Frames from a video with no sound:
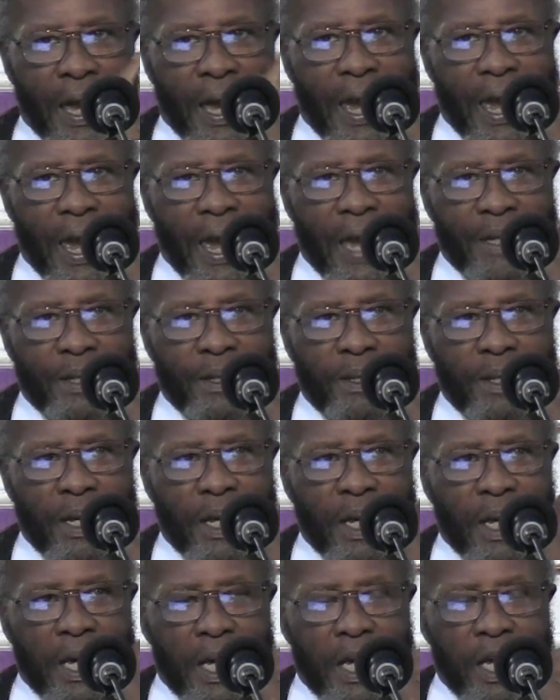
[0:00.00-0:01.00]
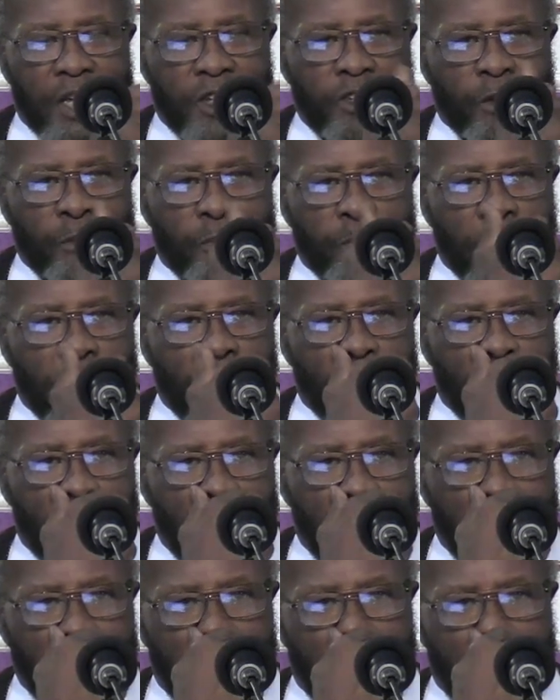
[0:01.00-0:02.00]
at his
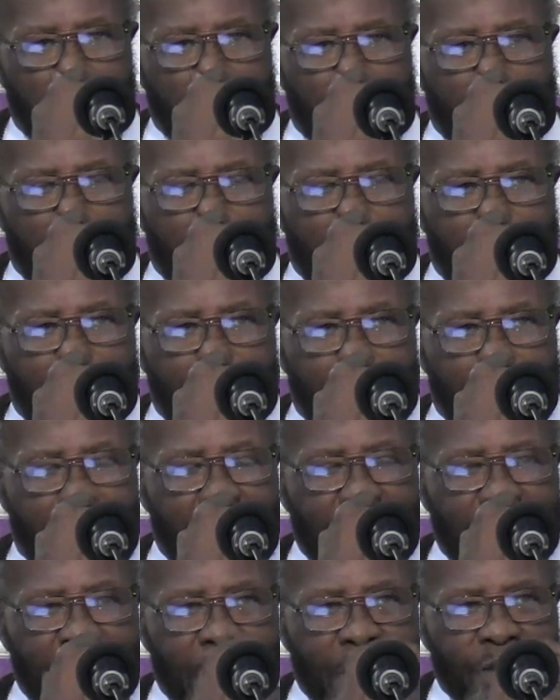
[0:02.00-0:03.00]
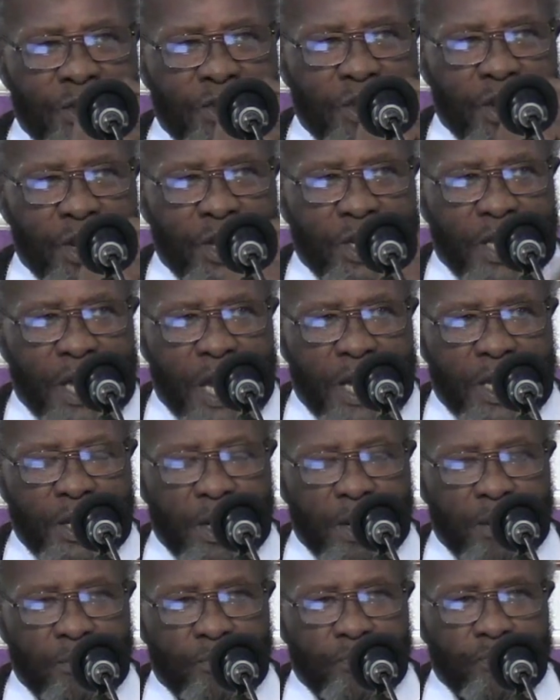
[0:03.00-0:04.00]
appearing and his
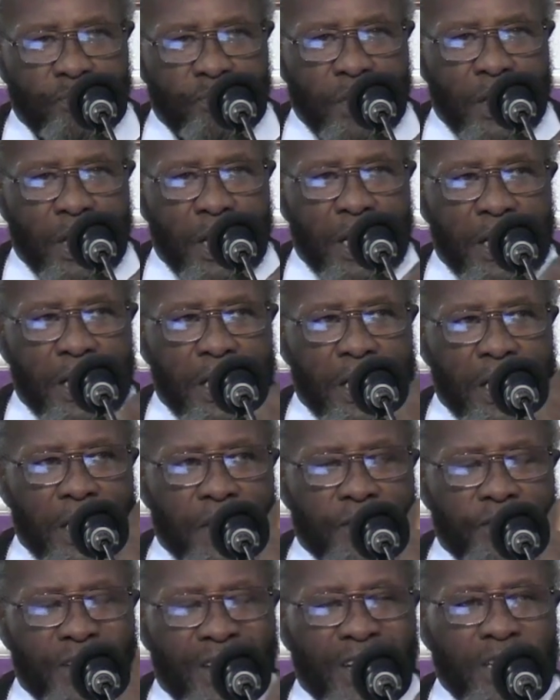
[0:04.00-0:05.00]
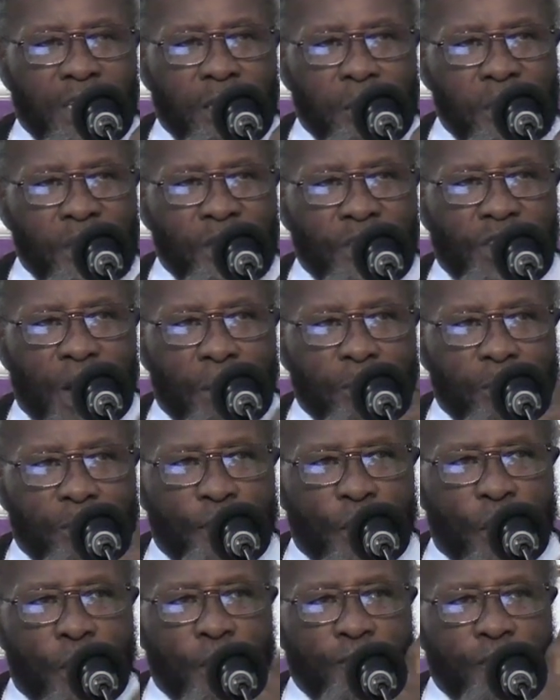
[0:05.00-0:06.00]
kingdom. 2 Timothy chapter
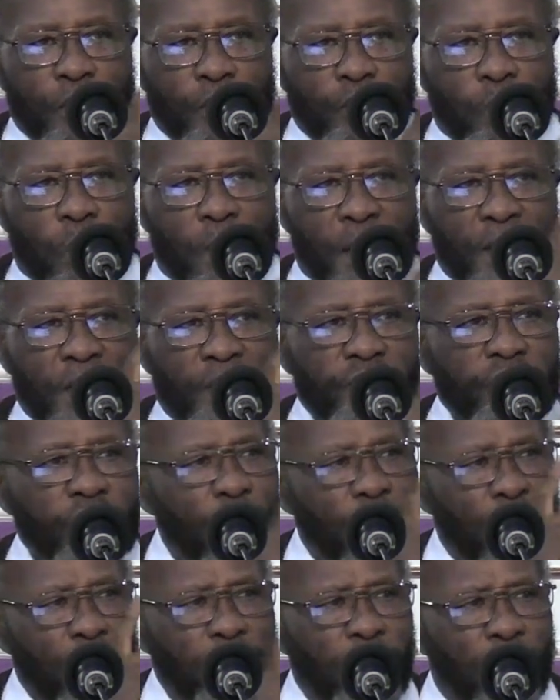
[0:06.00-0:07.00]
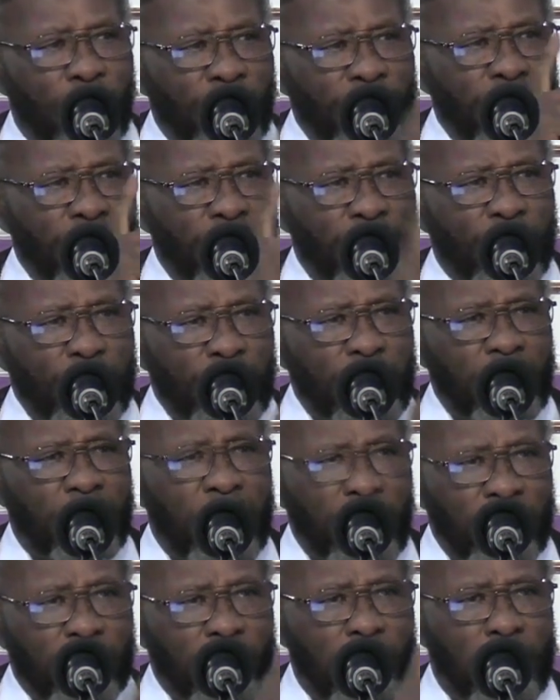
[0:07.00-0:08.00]
4 and verse 1 is so important to those of
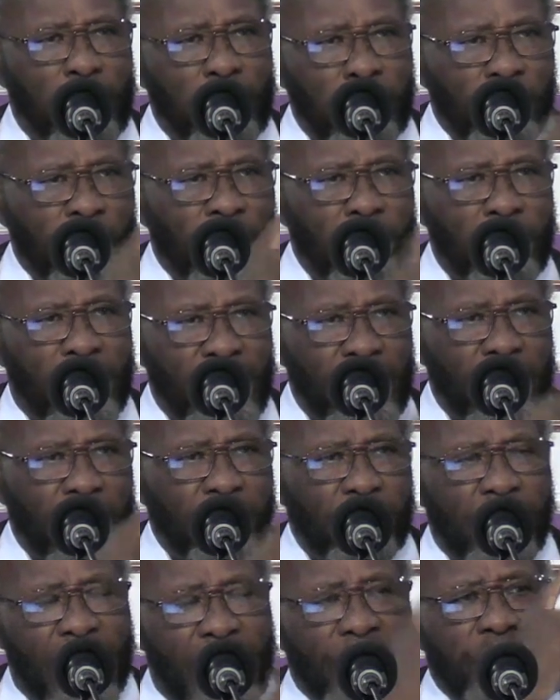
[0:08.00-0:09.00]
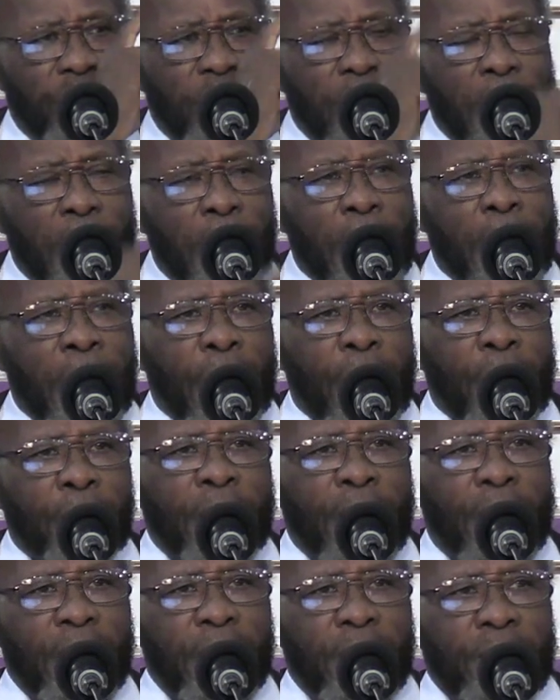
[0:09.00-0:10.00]
us who are members of the body of Christ
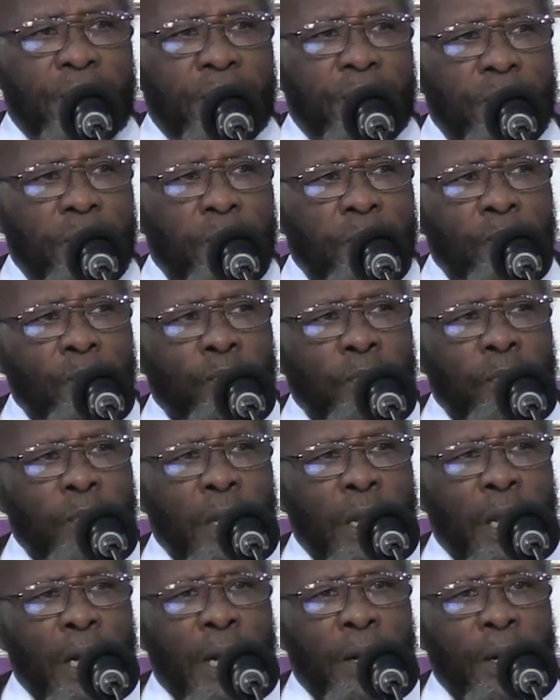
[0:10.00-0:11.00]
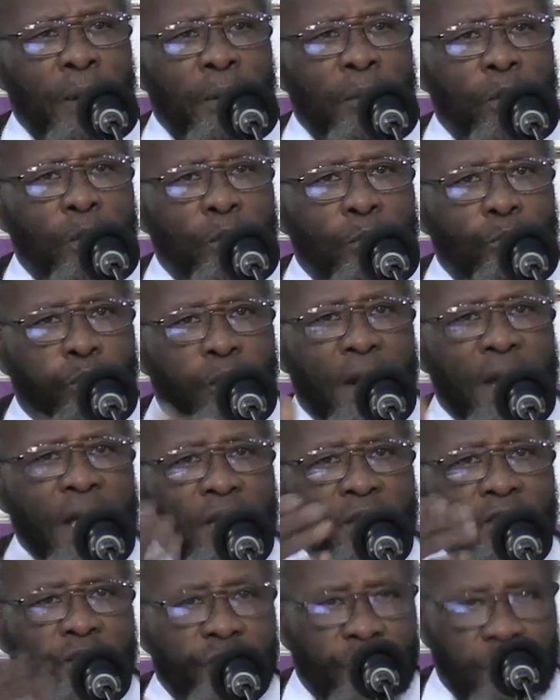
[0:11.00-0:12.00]
that it
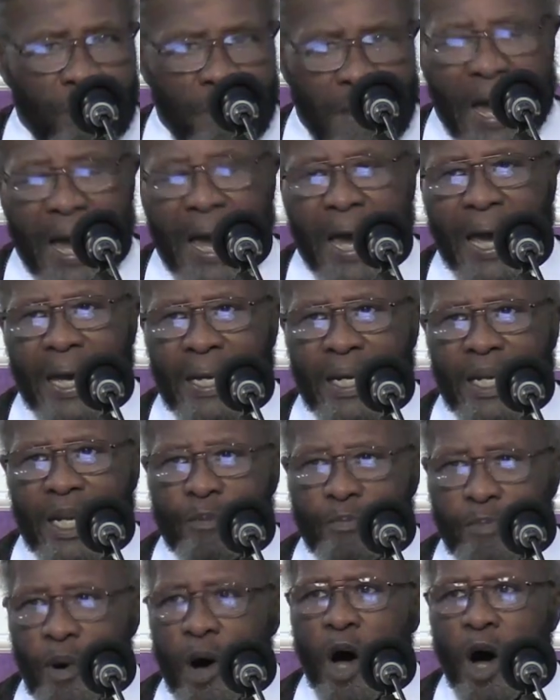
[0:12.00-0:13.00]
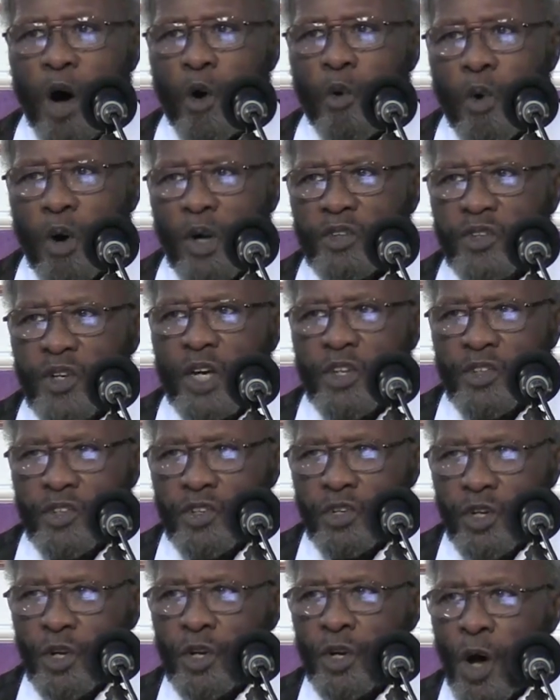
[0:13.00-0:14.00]
brings to mind, and Paul wants us
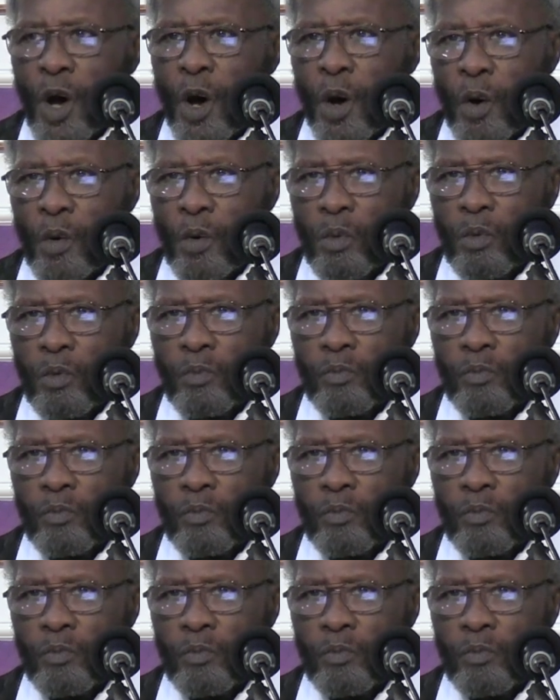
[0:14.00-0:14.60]
to know